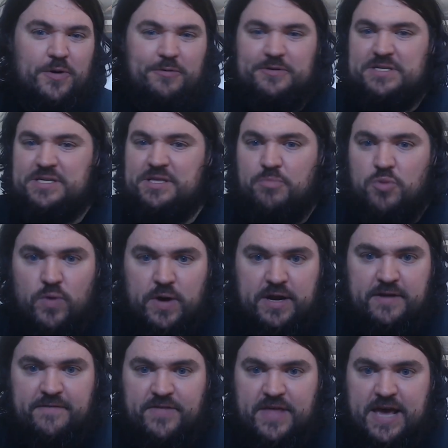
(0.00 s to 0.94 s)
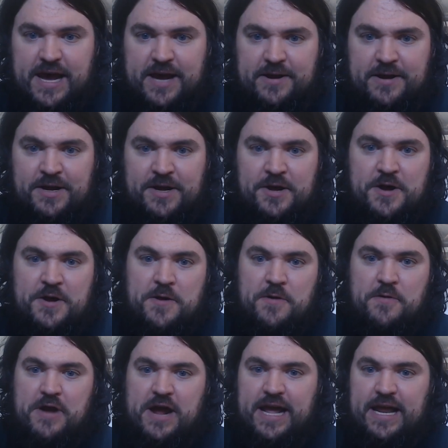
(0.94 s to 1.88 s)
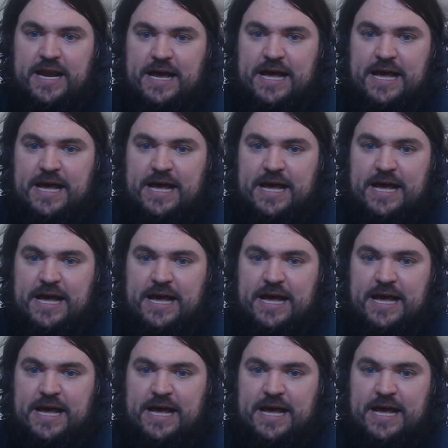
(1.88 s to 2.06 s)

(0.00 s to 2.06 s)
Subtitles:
was the point of that?" Right?